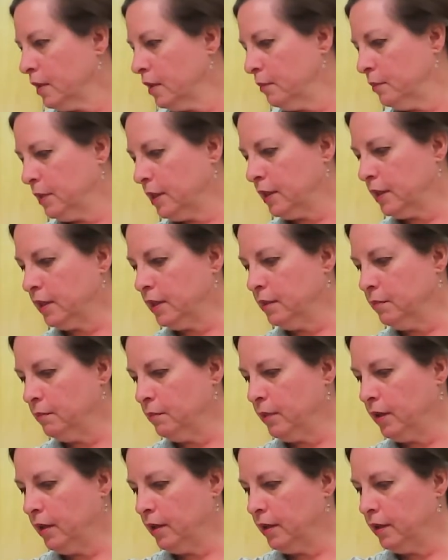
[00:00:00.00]
I'm going to get
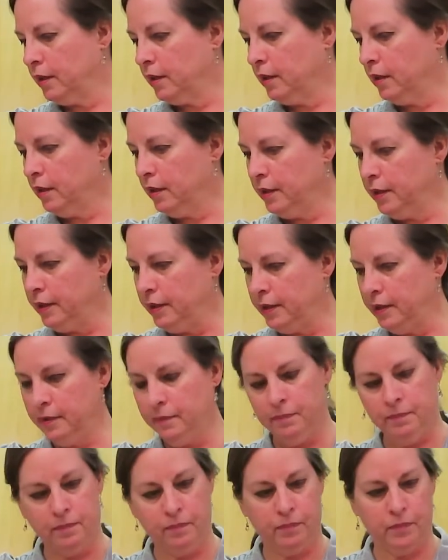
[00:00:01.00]
my honey
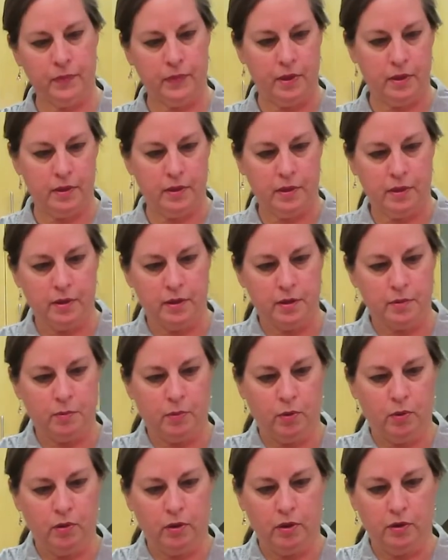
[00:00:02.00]
into this
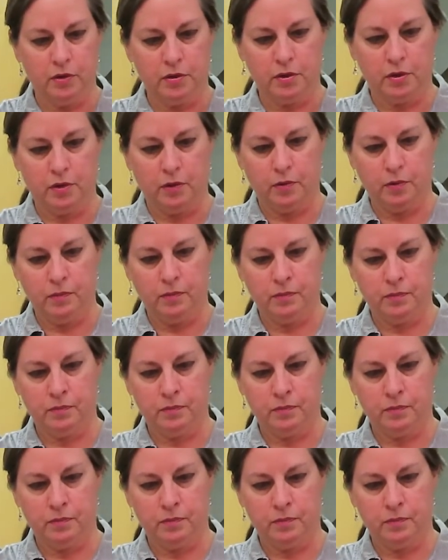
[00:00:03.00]
bowl also.